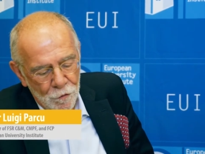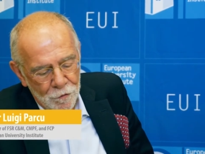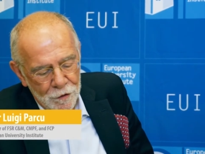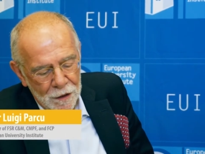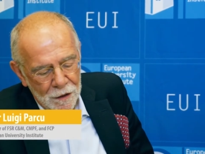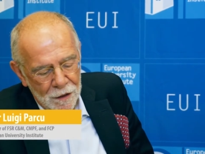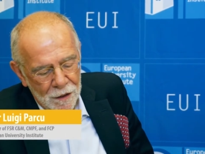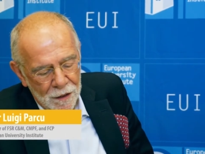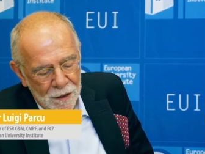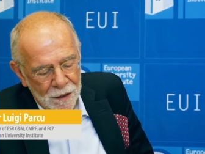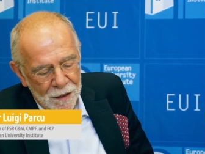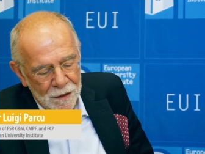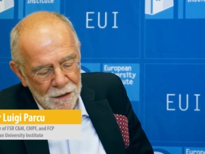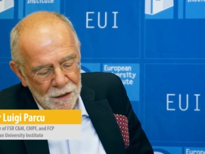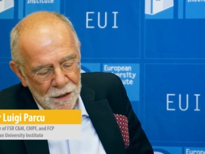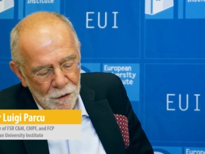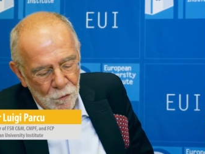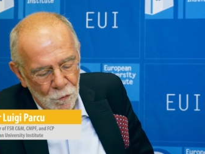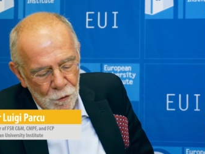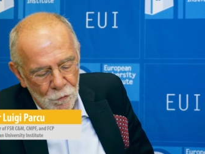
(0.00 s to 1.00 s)
of
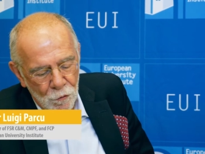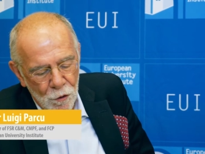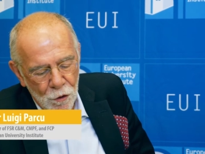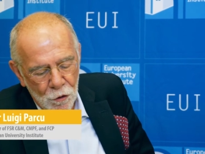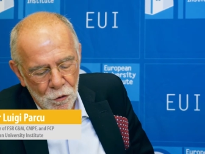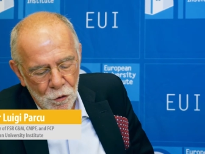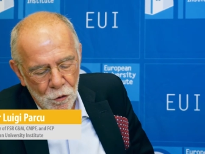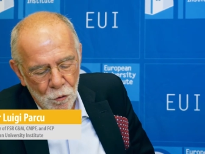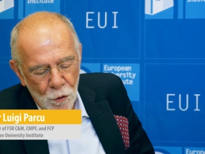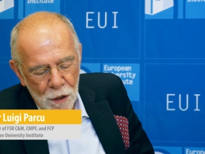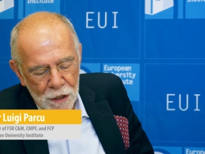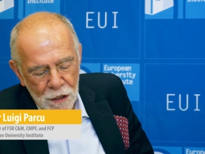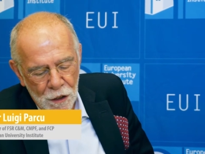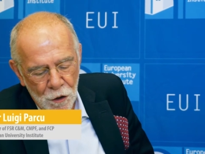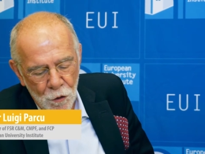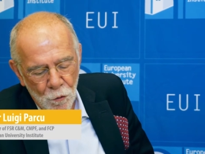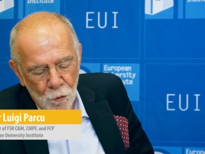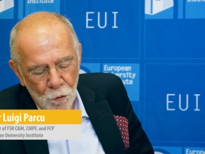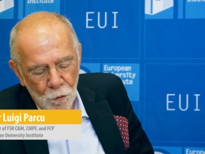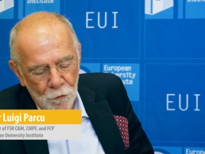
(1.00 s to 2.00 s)
internet, and we want to
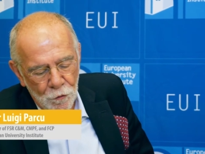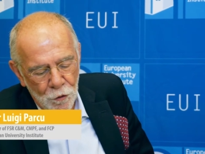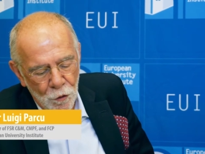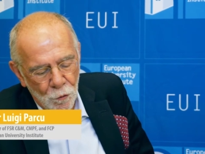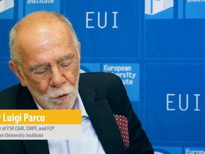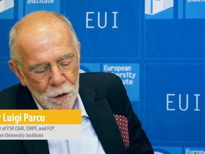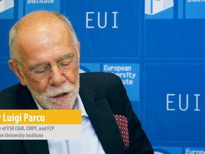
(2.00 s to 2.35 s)
ask you a few